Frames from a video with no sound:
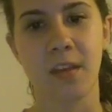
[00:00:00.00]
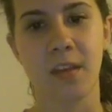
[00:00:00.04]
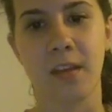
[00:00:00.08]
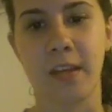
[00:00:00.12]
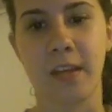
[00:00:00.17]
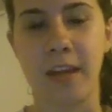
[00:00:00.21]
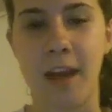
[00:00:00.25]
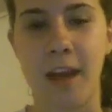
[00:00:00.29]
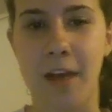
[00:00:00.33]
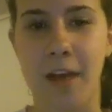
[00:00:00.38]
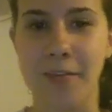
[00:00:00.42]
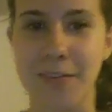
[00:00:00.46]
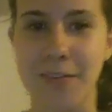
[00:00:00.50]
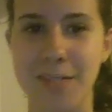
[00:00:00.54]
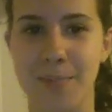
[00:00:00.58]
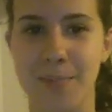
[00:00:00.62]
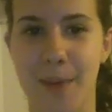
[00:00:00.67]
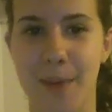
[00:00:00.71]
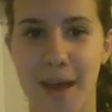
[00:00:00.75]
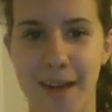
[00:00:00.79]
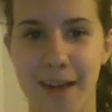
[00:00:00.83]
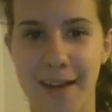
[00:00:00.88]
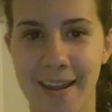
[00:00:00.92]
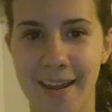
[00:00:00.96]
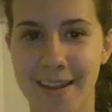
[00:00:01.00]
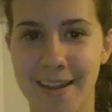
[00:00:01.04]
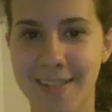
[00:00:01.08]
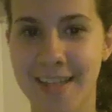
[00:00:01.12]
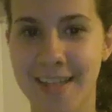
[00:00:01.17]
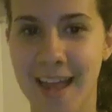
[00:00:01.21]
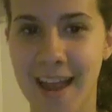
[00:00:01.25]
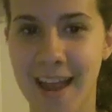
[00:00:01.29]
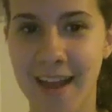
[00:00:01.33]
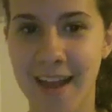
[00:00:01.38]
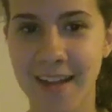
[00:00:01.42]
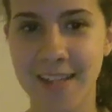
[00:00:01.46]
like, on-the-spot
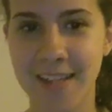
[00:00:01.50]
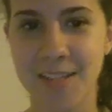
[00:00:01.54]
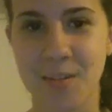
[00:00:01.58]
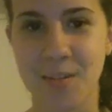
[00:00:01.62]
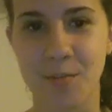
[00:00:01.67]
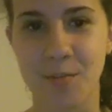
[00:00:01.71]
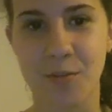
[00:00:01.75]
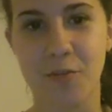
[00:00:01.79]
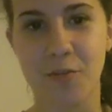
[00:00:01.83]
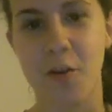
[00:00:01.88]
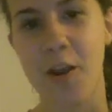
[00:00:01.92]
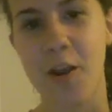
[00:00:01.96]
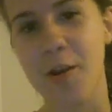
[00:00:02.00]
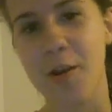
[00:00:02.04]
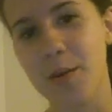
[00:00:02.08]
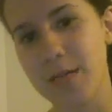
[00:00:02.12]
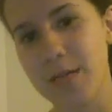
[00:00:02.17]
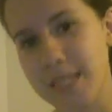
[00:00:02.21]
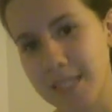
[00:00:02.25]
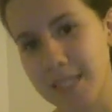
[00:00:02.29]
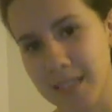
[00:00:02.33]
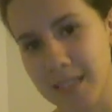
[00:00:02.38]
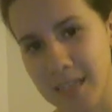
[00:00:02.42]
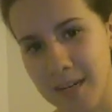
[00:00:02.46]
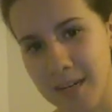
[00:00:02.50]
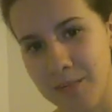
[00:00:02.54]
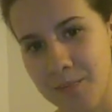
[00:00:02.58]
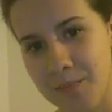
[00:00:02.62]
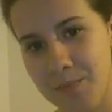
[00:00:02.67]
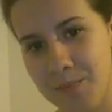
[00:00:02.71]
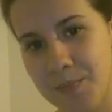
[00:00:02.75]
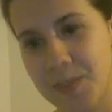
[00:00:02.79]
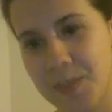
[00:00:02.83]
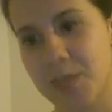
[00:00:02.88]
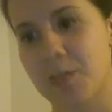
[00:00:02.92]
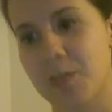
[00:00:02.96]
anxiety, so before I go to sleep,
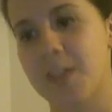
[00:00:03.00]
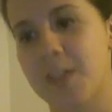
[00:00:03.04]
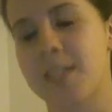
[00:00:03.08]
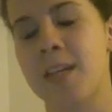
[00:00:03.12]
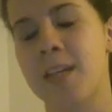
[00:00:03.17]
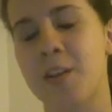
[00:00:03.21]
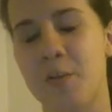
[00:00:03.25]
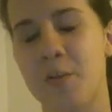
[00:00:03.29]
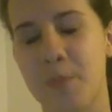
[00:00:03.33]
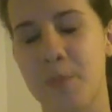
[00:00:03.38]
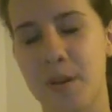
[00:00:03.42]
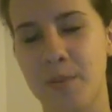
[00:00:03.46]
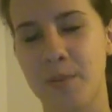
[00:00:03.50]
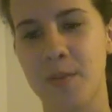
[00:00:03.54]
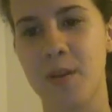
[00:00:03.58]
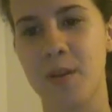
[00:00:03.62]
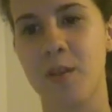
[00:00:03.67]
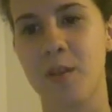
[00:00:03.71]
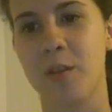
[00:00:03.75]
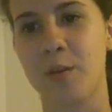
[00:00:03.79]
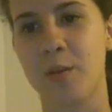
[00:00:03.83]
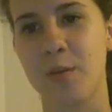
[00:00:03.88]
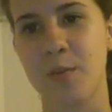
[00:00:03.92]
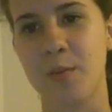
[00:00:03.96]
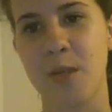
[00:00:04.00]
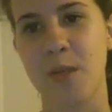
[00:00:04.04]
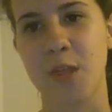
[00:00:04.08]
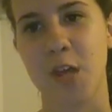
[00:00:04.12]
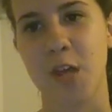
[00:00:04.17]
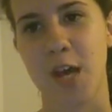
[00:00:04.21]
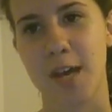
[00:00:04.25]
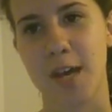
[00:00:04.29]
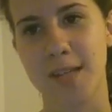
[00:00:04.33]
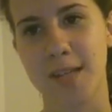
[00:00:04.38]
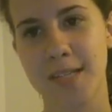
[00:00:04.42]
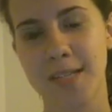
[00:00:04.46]
so because I know I'm going to be alone with my
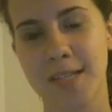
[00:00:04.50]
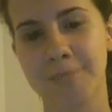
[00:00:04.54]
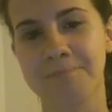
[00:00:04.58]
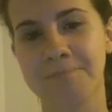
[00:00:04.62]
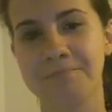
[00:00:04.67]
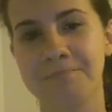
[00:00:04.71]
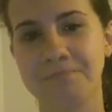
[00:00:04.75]
thoughts